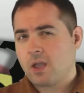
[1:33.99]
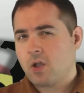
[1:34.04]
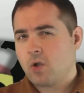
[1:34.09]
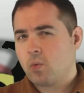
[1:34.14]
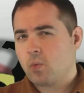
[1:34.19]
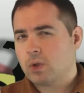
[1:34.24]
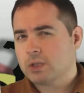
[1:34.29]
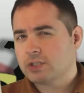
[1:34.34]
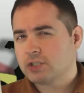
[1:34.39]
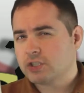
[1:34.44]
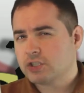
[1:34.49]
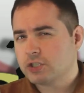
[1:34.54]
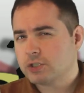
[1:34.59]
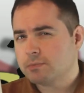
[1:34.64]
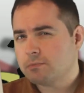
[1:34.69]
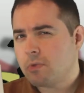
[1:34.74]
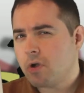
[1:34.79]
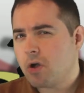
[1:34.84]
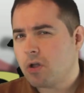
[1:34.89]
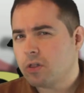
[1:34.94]
One
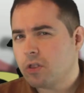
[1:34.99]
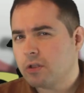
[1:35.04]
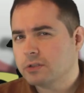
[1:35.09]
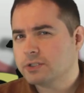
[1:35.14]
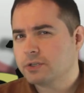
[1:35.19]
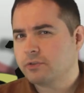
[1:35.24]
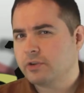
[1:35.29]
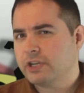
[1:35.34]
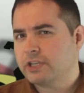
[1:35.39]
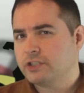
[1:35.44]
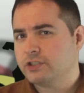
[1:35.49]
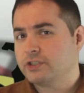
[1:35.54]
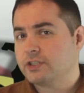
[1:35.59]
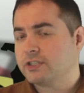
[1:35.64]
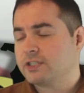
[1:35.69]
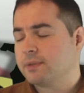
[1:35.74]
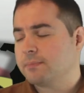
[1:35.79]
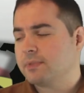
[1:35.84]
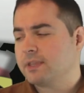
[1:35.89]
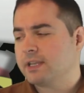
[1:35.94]
small alteration to
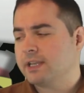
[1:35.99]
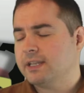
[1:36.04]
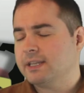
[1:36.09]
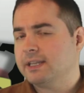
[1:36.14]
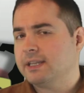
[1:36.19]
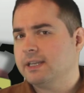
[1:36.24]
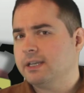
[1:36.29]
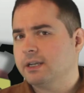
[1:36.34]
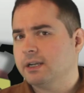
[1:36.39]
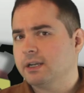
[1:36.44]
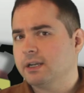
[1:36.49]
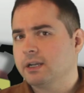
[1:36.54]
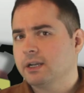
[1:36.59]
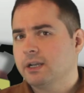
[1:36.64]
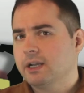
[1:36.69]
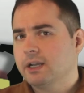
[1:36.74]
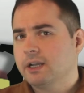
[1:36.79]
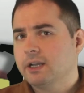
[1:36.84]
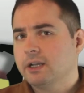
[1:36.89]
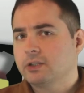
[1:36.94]
something in here
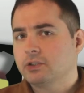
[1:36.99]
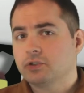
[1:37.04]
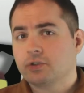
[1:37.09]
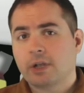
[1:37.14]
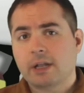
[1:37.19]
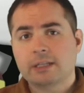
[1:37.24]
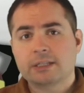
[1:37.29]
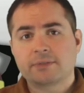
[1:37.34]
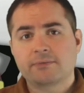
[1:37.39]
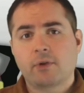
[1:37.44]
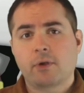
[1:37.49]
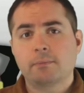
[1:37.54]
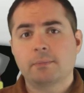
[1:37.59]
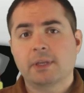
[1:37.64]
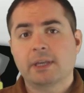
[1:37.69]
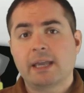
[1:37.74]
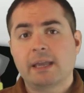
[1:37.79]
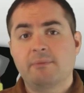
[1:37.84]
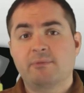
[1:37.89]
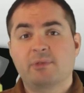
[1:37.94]
transformed the
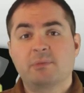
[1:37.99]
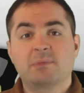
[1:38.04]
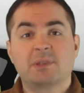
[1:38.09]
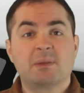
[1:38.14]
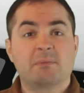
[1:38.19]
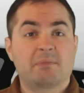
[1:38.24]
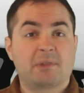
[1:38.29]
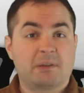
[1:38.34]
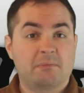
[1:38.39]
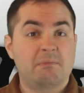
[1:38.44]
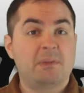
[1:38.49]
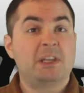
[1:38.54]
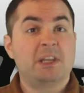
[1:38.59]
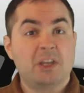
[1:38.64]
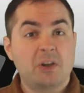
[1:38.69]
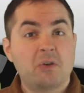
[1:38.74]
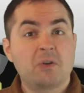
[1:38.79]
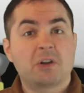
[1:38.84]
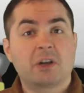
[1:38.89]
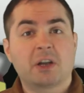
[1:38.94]
game from something
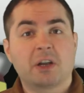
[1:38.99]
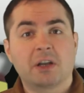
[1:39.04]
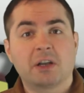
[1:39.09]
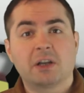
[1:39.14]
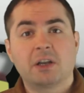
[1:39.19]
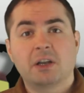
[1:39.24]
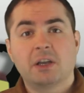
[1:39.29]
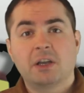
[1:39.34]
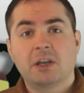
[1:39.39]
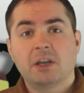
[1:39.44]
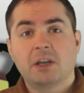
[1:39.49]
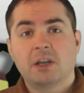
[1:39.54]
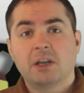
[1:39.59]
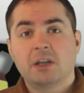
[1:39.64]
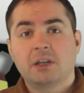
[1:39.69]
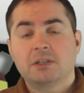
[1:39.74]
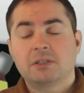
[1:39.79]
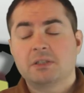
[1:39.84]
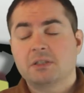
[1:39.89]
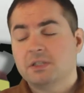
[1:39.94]
mediocre
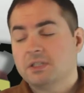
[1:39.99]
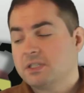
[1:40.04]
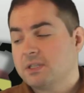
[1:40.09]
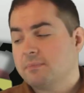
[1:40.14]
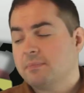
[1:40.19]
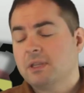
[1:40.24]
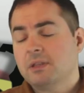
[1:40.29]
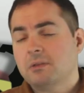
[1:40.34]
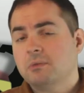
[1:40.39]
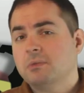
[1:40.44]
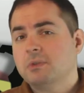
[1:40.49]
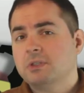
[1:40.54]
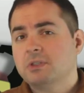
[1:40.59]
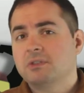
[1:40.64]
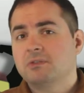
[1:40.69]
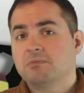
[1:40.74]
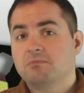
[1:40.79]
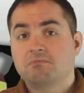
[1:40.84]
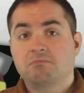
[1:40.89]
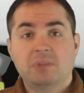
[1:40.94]
to something that
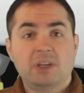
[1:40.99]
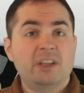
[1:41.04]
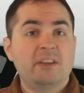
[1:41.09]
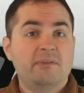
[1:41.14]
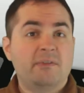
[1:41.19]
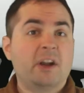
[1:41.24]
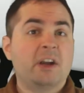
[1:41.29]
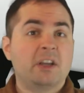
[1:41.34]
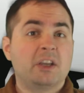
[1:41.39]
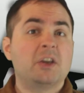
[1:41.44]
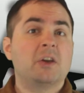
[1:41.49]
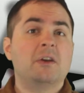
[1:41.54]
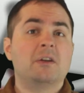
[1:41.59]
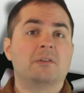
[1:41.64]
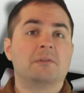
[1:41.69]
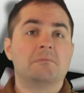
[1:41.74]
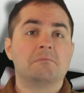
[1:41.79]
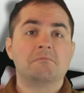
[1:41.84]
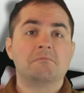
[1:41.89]
was really very good.